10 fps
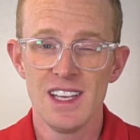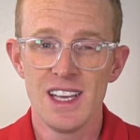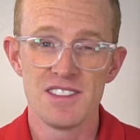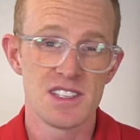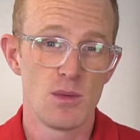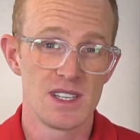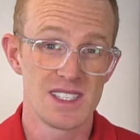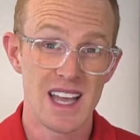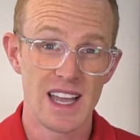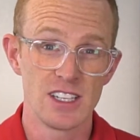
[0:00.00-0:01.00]
If someone
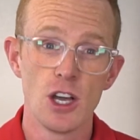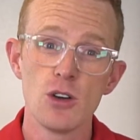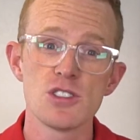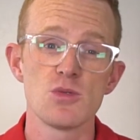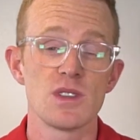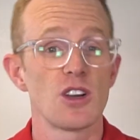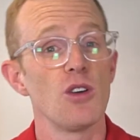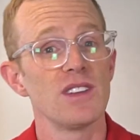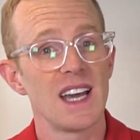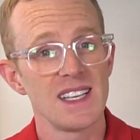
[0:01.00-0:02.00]
is diagnosed with
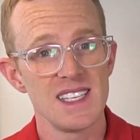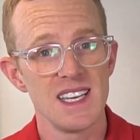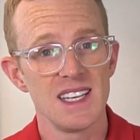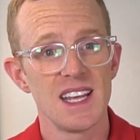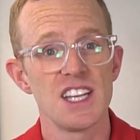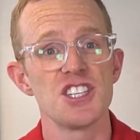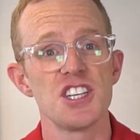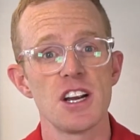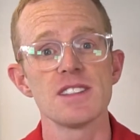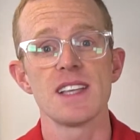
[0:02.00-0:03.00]
COVID-19 and
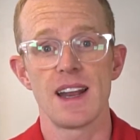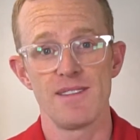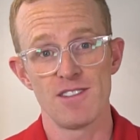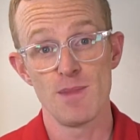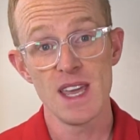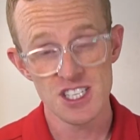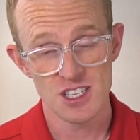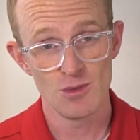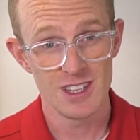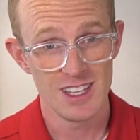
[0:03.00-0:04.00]
shares that
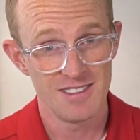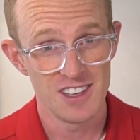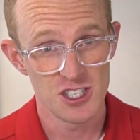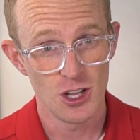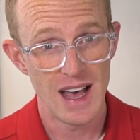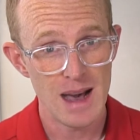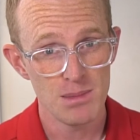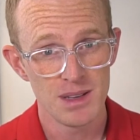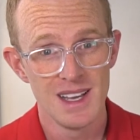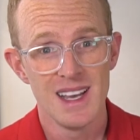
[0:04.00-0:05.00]
information with the official
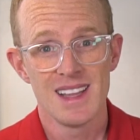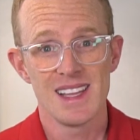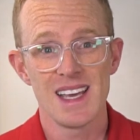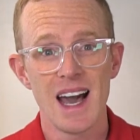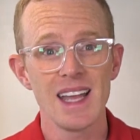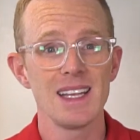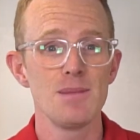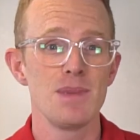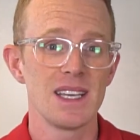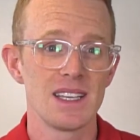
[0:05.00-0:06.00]
app, the ID
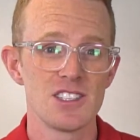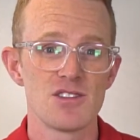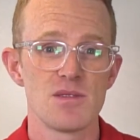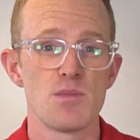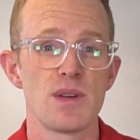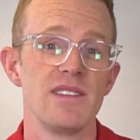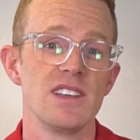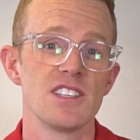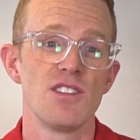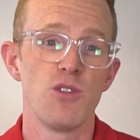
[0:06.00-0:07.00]
beacons from the
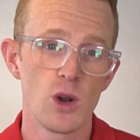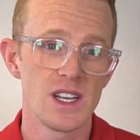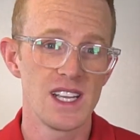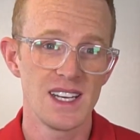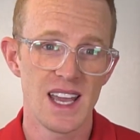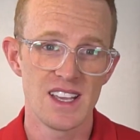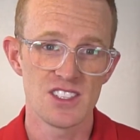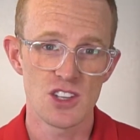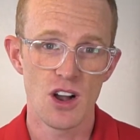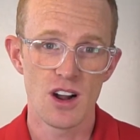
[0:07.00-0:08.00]
previous 14
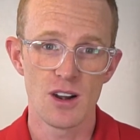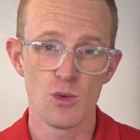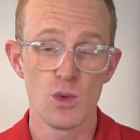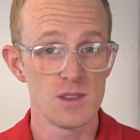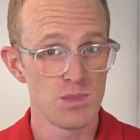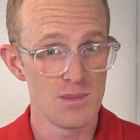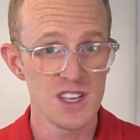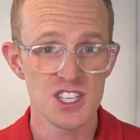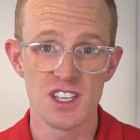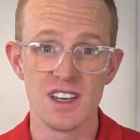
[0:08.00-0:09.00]
days are, with
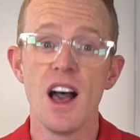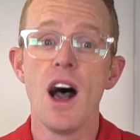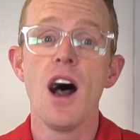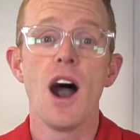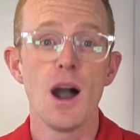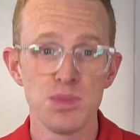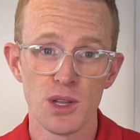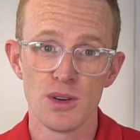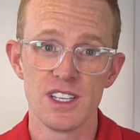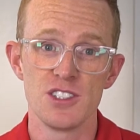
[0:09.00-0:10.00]
permission,
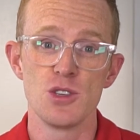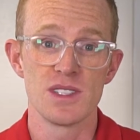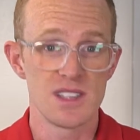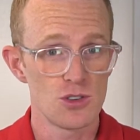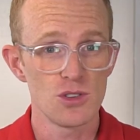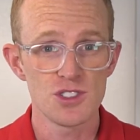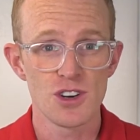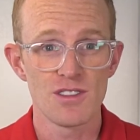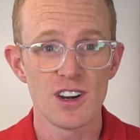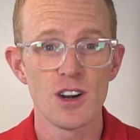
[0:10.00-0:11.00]
uploaded to a central
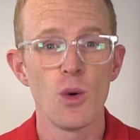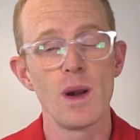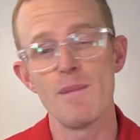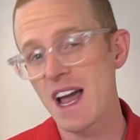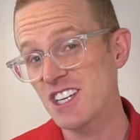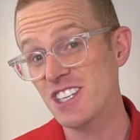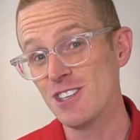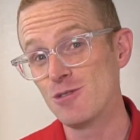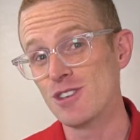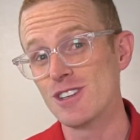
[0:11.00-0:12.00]
server where matching
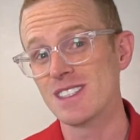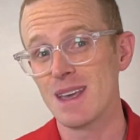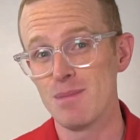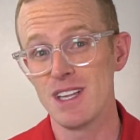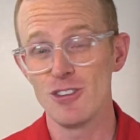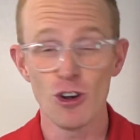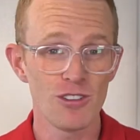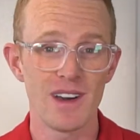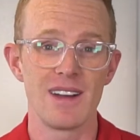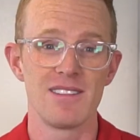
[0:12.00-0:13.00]
users can be
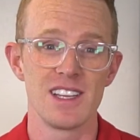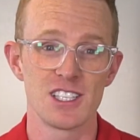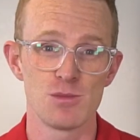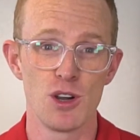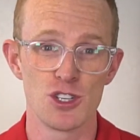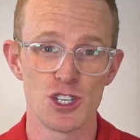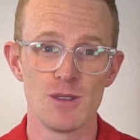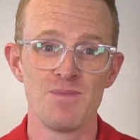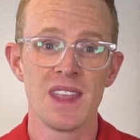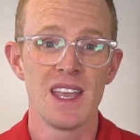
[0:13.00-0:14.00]
notified of the
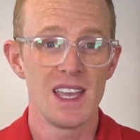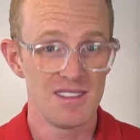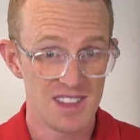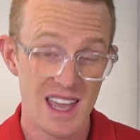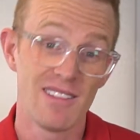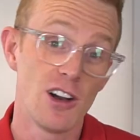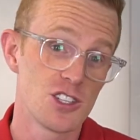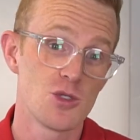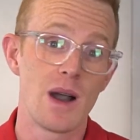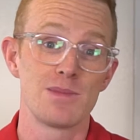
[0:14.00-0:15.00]
exposure if they have
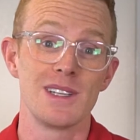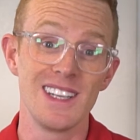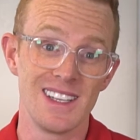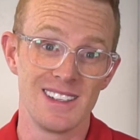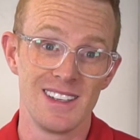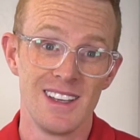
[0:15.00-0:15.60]
also opted in.